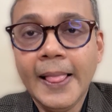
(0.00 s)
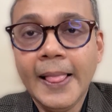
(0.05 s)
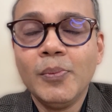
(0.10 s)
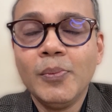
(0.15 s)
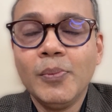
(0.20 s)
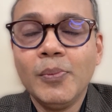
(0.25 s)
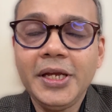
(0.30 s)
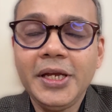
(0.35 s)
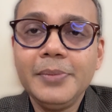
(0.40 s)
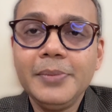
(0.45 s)

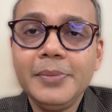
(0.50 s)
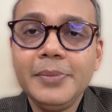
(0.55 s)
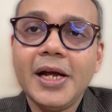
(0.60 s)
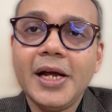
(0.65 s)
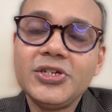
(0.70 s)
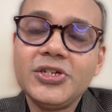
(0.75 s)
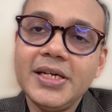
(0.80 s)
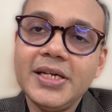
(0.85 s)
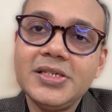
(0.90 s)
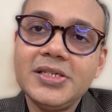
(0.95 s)
Morning
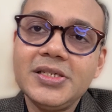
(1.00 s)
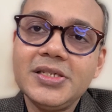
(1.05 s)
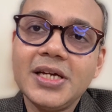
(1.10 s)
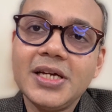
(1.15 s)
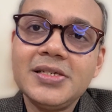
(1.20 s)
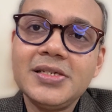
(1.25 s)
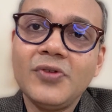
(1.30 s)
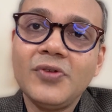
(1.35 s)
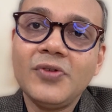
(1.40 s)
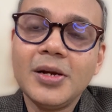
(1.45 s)
brush is
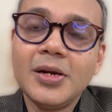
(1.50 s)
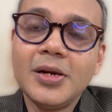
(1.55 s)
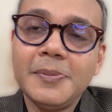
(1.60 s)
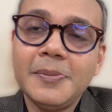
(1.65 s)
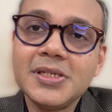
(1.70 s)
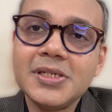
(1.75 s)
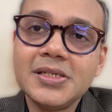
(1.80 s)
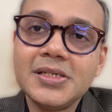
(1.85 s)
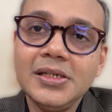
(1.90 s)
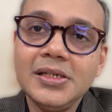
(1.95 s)
just for a
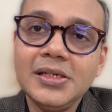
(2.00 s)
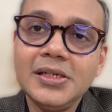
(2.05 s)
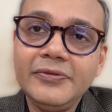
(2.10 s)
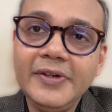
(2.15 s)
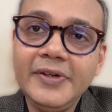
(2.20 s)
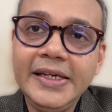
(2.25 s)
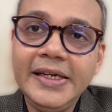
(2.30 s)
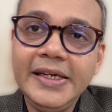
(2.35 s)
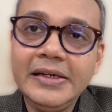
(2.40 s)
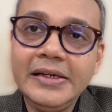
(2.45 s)
personal
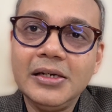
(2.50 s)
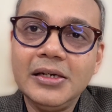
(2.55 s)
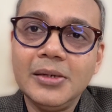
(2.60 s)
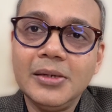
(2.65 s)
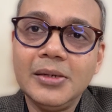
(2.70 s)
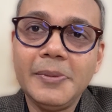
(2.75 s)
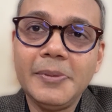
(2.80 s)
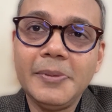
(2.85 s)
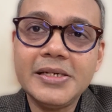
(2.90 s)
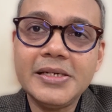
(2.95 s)
feel, a
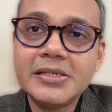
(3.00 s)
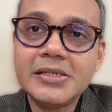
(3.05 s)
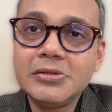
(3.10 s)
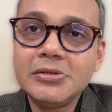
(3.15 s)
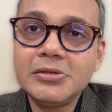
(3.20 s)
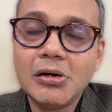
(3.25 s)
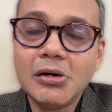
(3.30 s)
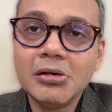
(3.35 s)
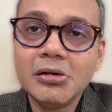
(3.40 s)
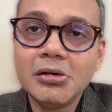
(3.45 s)
pleasant
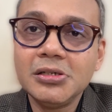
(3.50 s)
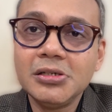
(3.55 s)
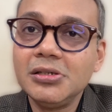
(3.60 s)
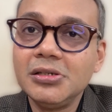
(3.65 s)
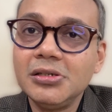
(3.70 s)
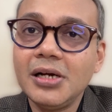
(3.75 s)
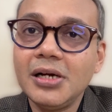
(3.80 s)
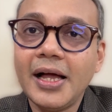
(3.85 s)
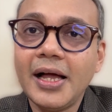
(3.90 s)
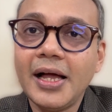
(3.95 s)

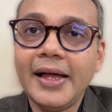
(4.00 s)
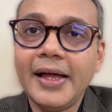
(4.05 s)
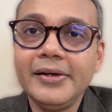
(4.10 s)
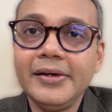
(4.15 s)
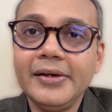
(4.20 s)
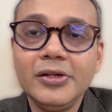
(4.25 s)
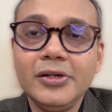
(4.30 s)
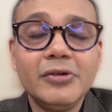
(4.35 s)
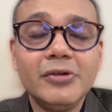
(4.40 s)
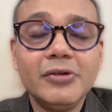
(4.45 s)
odor,
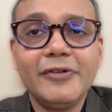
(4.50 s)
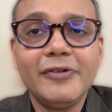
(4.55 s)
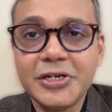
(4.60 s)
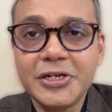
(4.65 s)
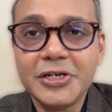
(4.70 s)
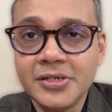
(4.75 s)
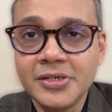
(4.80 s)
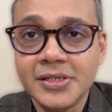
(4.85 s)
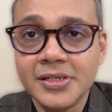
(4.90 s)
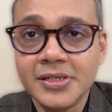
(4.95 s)
and
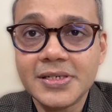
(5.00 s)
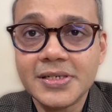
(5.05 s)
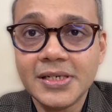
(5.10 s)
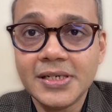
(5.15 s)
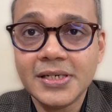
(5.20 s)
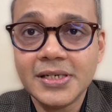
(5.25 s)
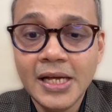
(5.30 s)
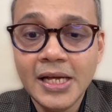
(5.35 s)
freshness.